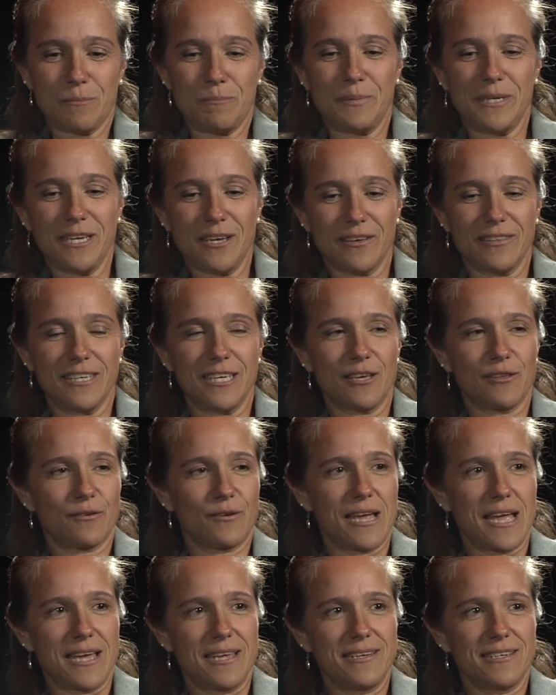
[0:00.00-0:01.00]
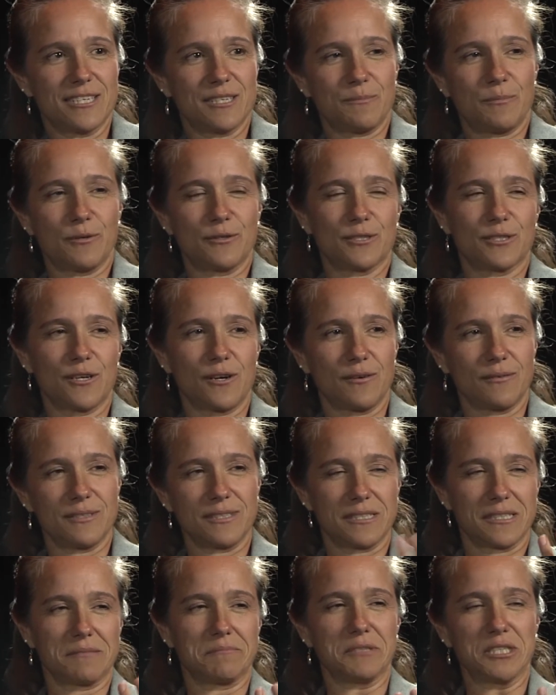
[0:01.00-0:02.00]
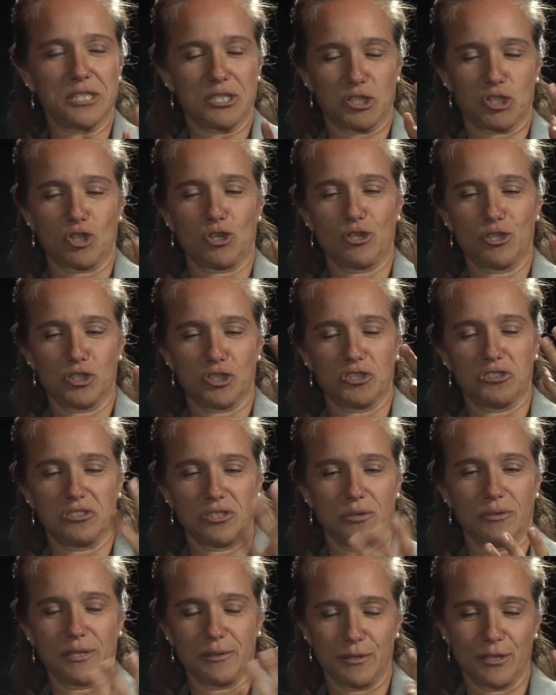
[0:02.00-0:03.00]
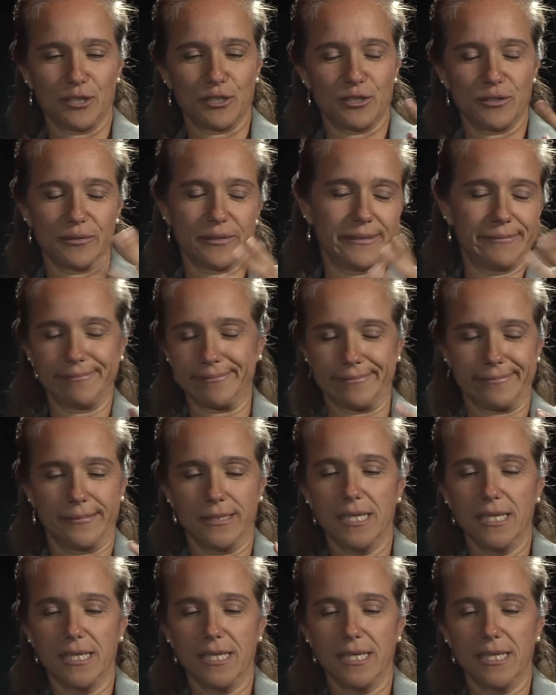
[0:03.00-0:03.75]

be on the other end as opposed to always like being in charge and knowing what you're doing.